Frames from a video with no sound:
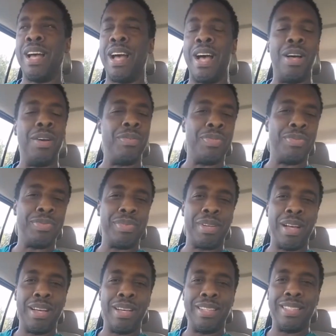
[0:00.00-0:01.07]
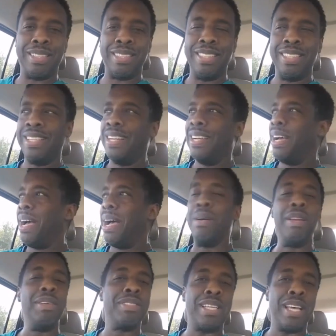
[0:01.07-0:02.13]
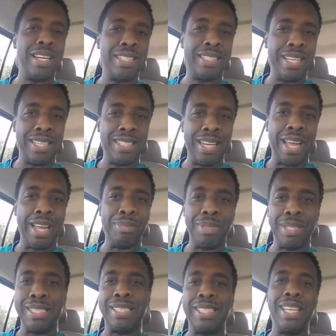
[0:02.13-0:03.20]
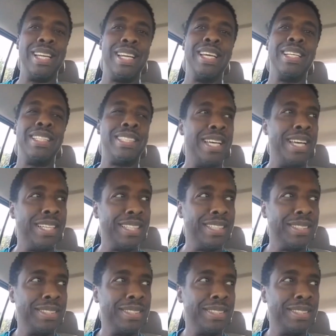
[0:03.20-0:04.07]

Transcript: I've I don't even say the chick name, but this CNN chick